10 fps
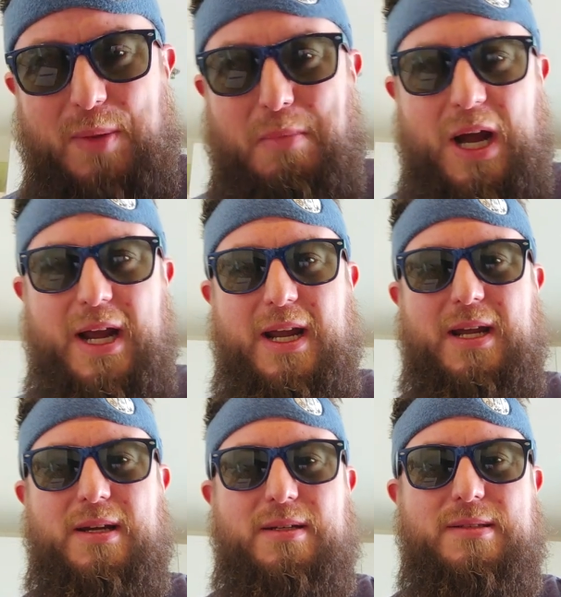
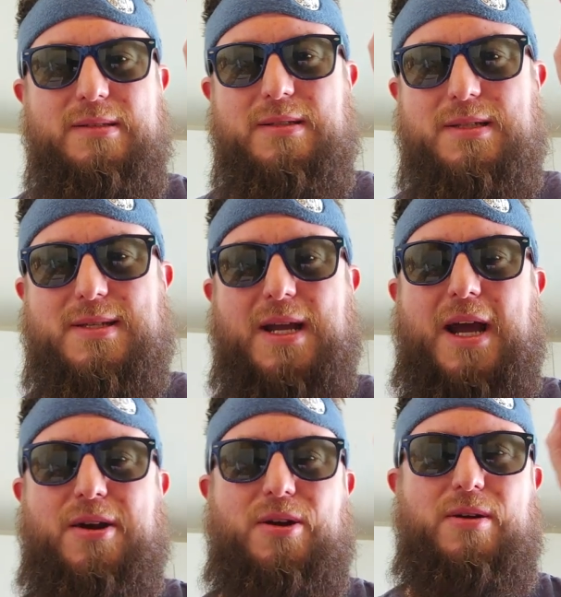my
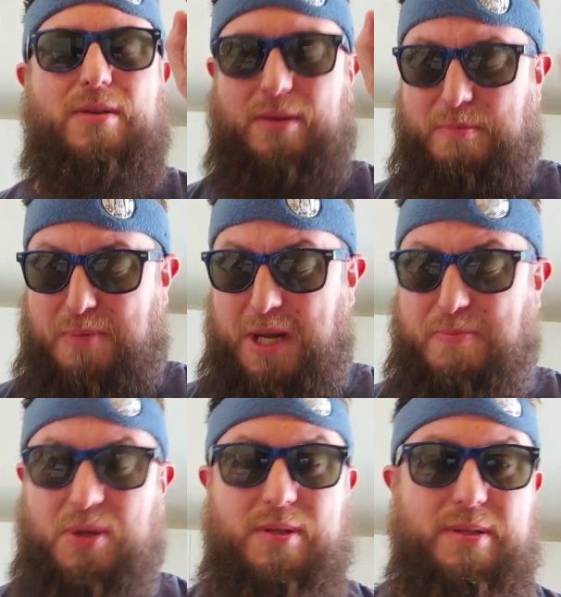cider
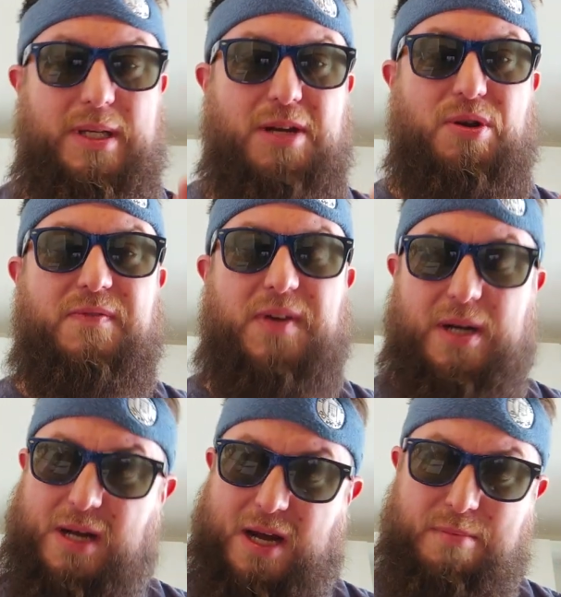people here in
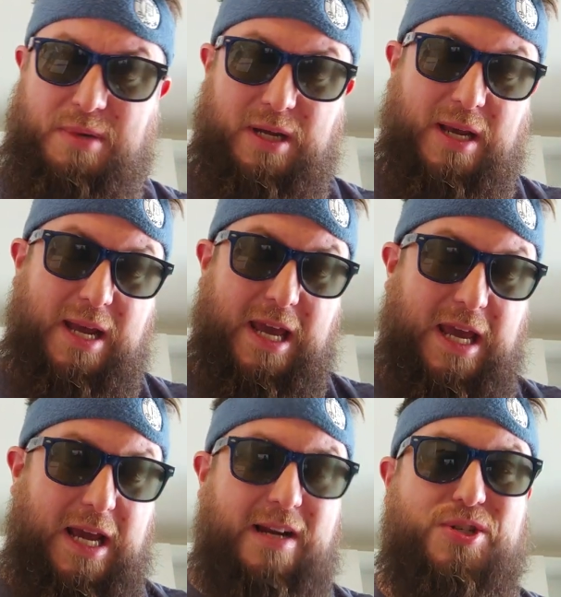Vietnam.
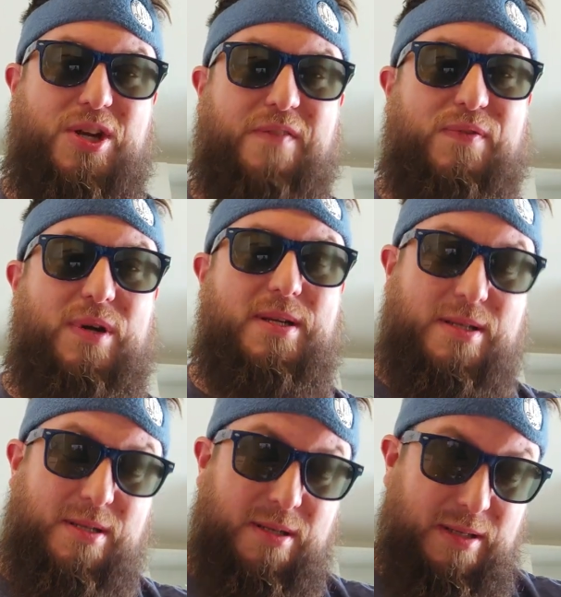Hannah
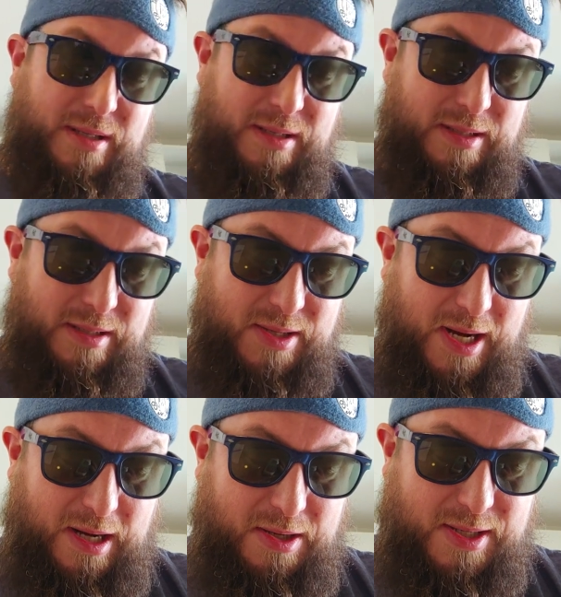Jeffries,
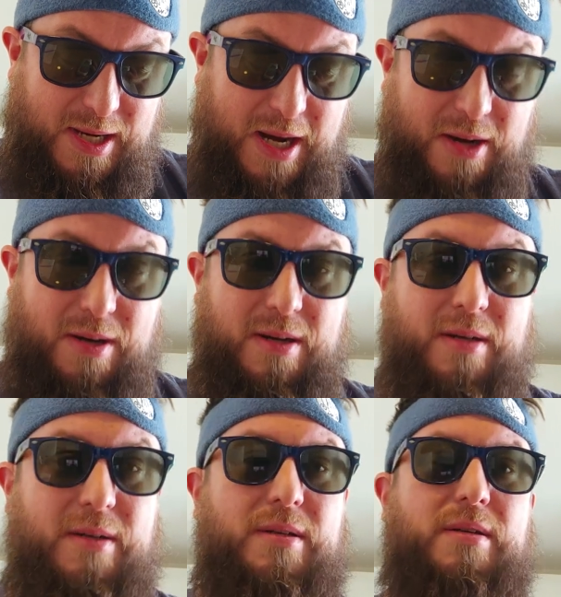Saigon
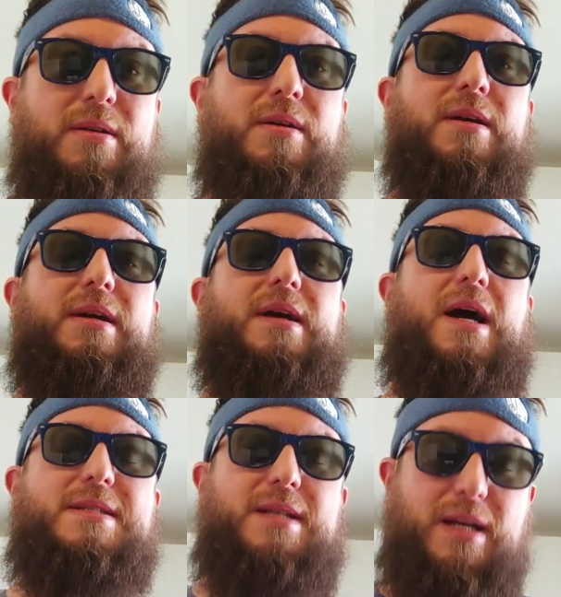Cider,
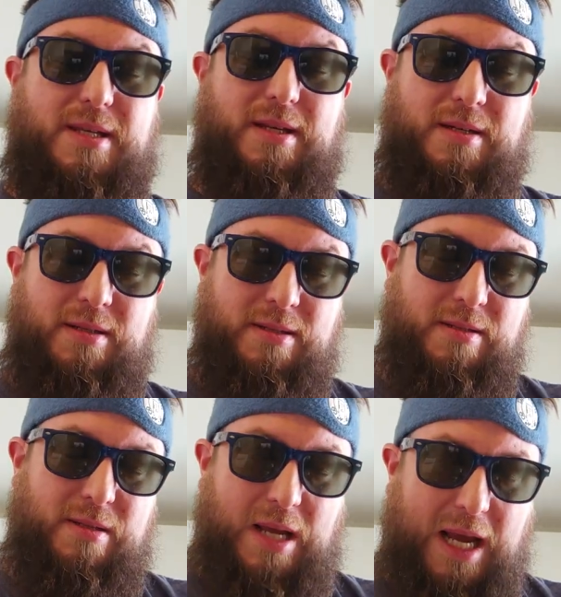Guy Dixon,
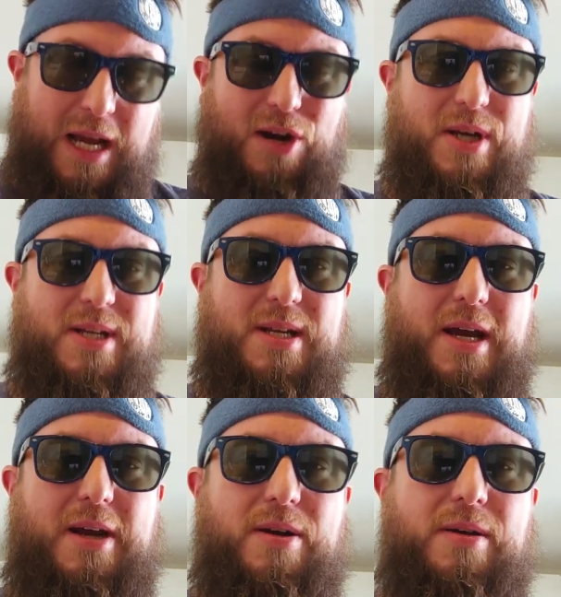Hanoi
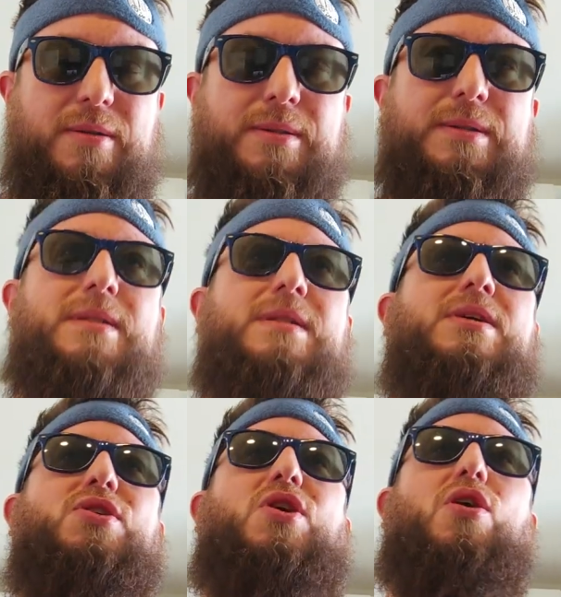Cider,
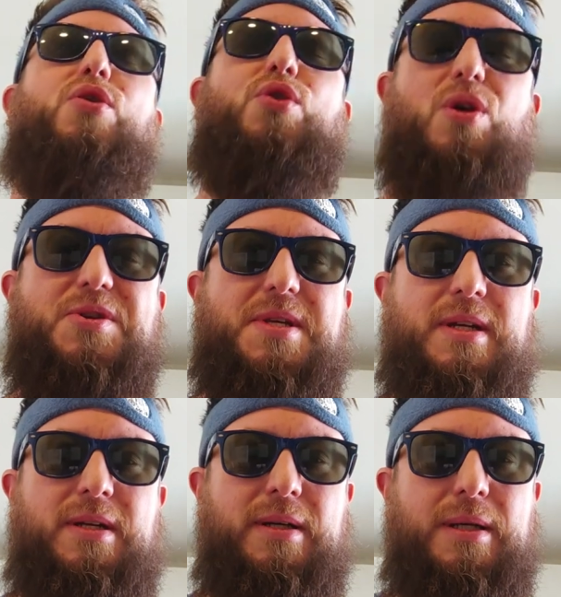Carl
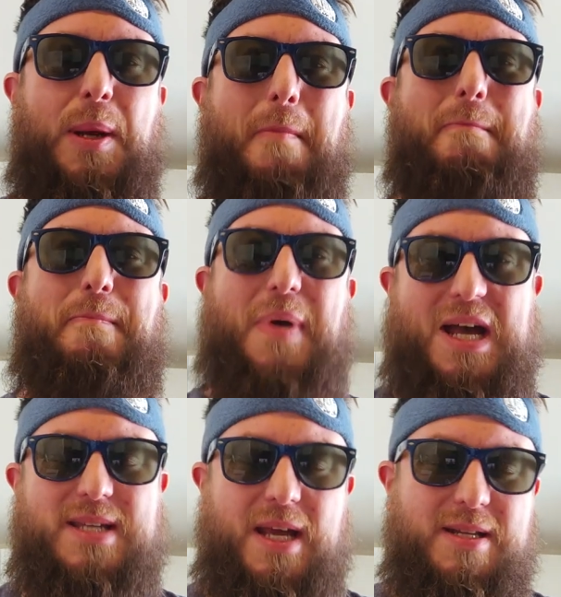Norsen,
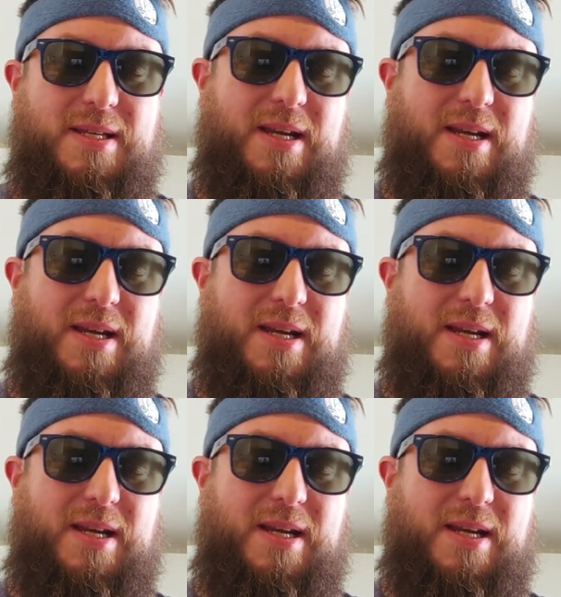Bazan